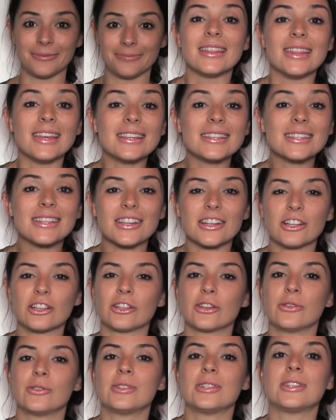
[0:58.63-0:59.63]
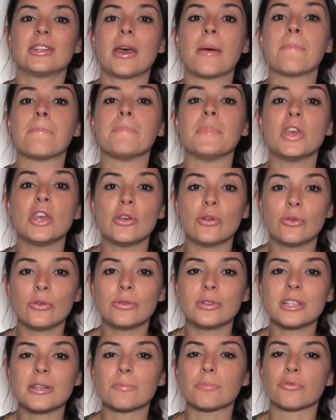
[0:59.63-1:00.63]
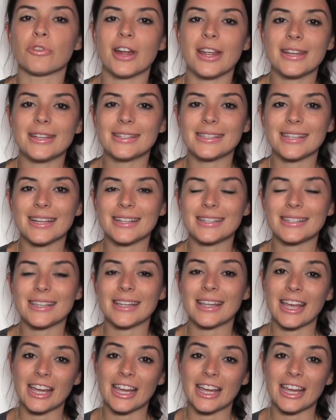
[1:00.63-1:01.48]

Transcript: This includes Muse brain sensing